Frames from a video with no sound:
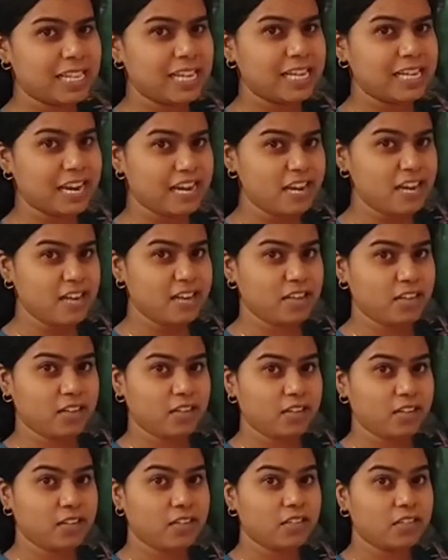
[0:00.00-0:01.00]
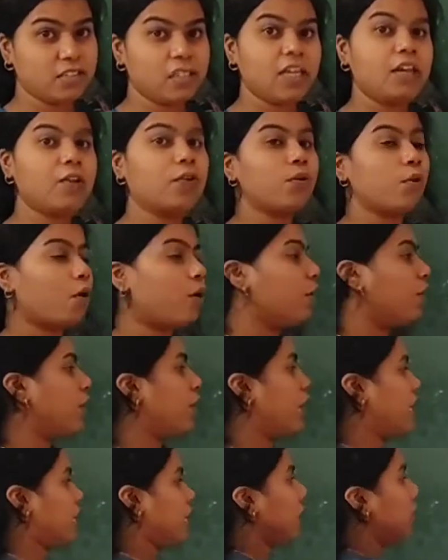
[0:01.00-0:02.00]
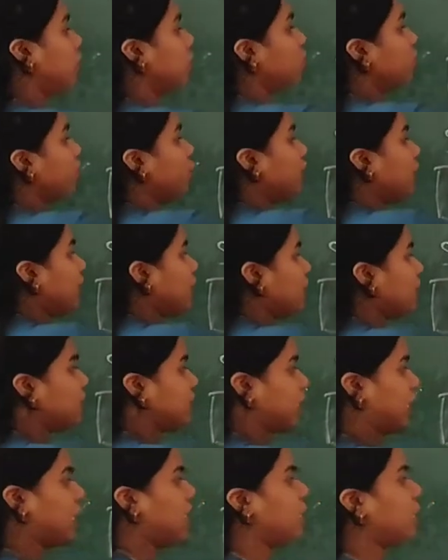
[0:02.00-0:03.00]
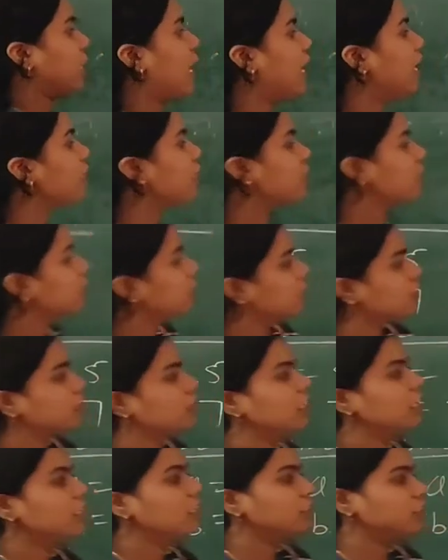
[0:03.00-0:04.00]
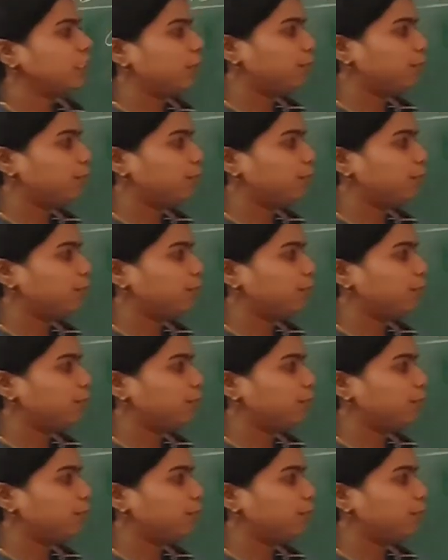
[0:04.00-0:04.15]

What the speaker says: that right? Is that not right? So we can say that the